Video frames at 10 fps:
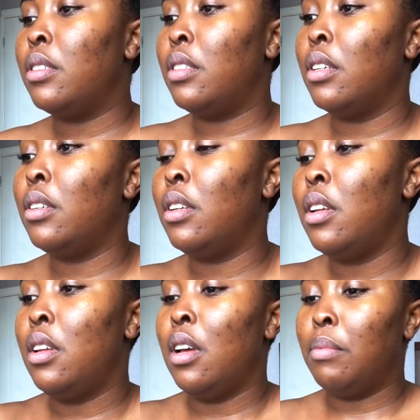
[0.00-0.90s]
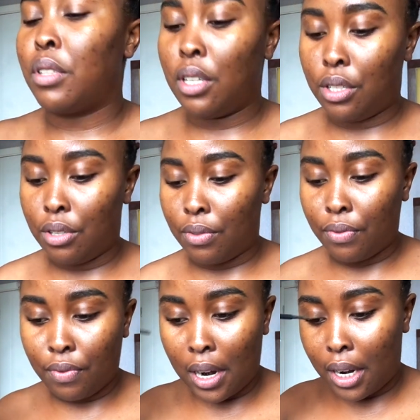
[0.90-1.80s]
so I'm just gonna do
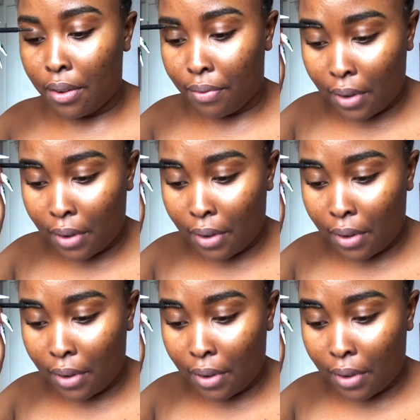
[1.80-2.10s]
very